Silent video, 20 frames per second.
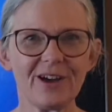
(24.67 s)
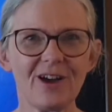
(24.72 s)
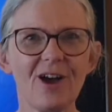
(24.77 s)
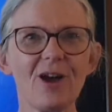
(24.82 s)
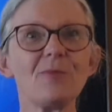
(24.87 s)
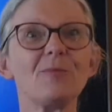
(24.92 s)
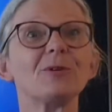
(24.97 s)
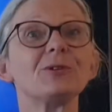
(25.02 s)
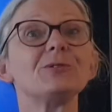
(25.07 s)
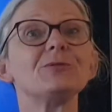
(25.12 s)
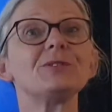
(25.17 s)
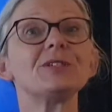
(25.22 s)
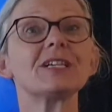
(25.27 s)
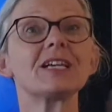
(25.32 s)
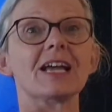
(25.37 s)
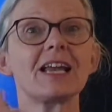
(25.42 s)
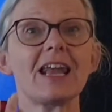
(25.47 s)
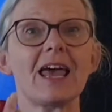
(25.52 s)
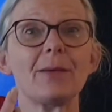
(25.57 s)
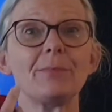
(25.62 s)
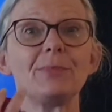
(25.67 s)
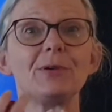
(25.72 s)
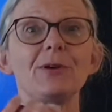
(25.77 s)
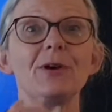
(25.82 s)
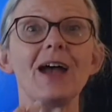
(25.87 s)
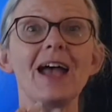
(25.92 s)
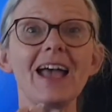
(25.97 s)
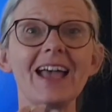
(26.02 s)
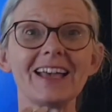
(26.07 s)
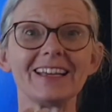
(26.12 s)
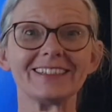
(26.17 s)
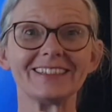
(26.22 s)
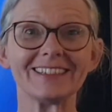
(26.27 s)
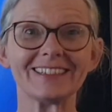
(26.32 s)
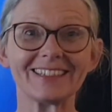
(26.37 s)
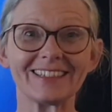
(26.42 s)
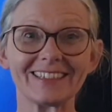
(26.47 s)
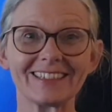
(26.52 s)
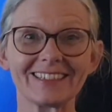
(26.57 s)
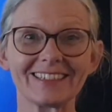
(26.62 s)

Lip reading: I want you to clap your hands.